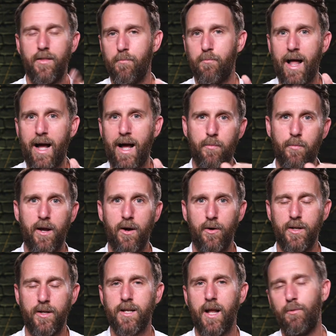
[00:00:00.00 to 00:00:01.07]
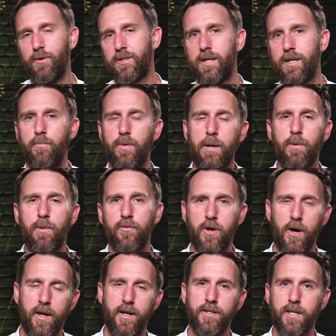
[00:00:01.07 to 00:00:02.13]
That black pilled, it's like, well, some people have
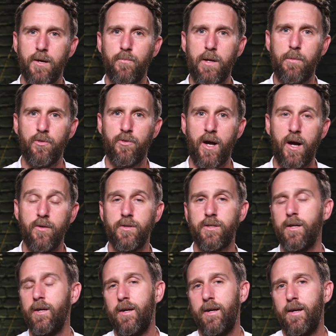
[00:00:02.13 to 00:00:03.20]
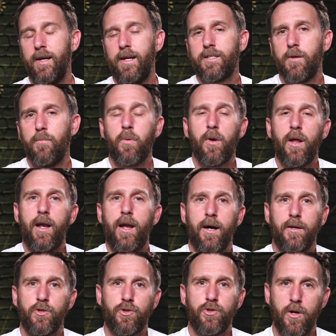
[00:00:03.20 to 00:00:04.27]
got it and some people don't. It's completely
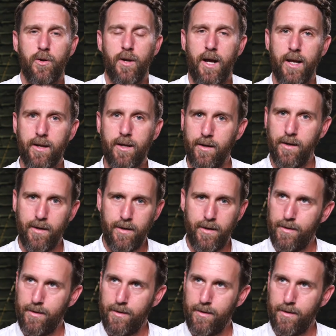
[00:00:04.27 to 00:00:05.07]
untrue. Like,